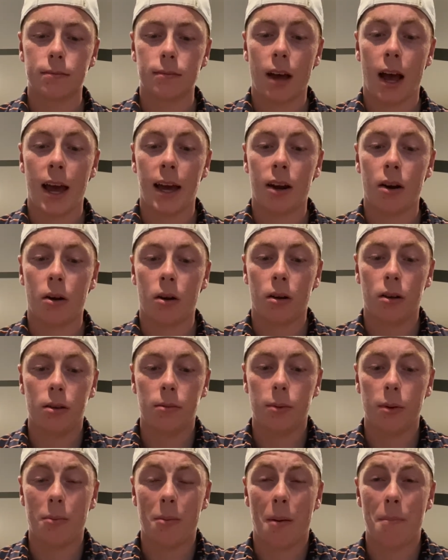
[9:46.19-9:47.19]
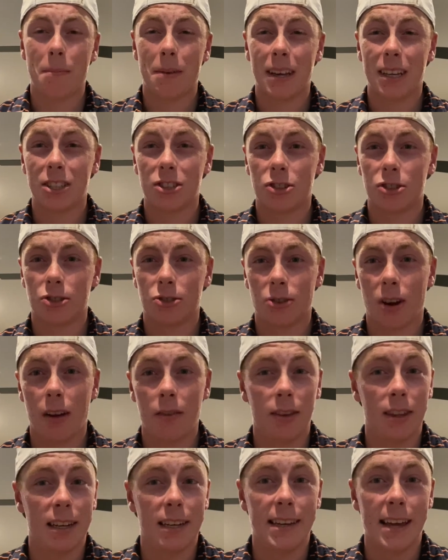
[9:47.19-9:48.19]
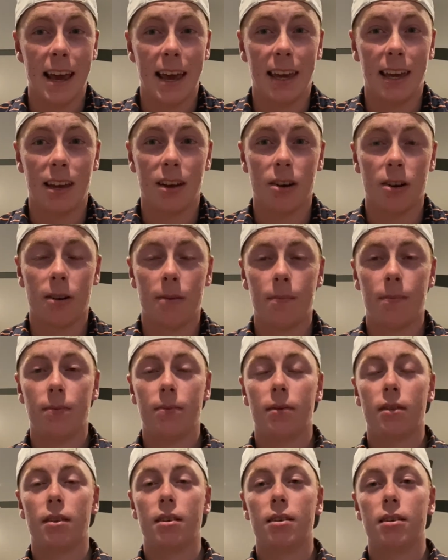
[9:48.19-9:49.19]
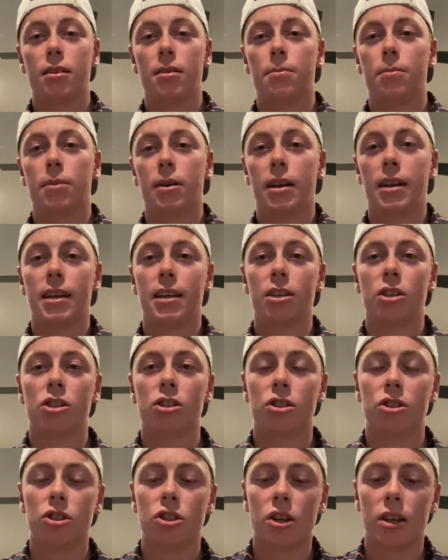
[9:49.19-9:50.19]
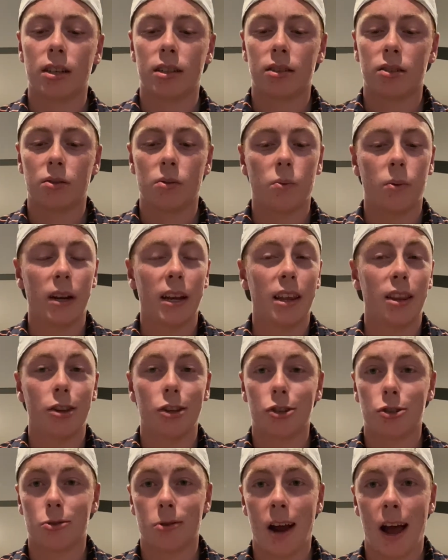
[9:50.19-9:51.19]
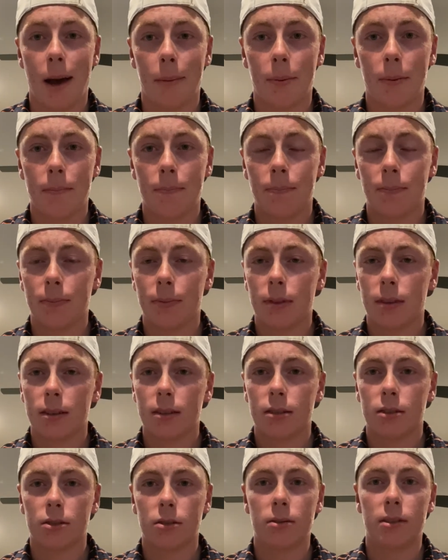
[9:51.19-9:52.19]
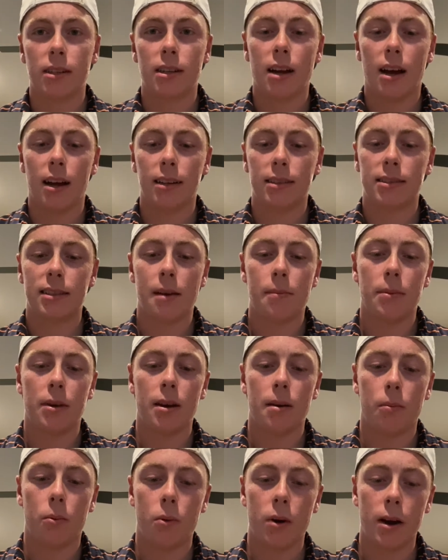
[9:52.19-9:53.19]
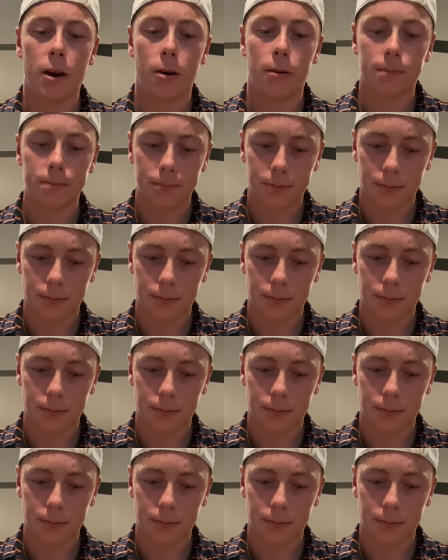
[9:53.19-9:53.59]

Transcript: I had arguably my best drive of the day here, but it just went in the trap, so it did not set me up well.